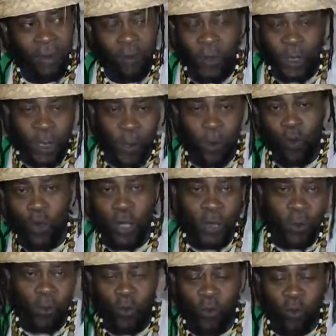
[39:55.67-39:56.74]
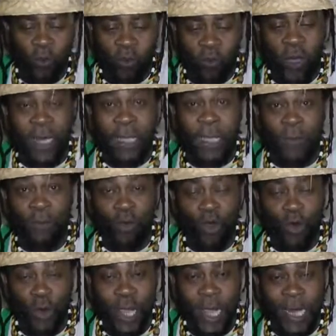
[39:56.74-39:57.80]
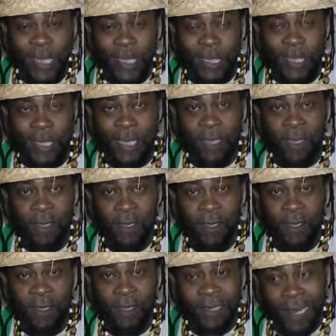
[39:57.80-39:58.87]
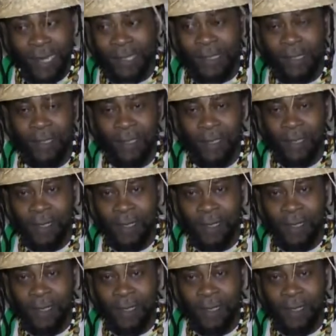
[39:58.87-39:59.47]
What is more realistic? That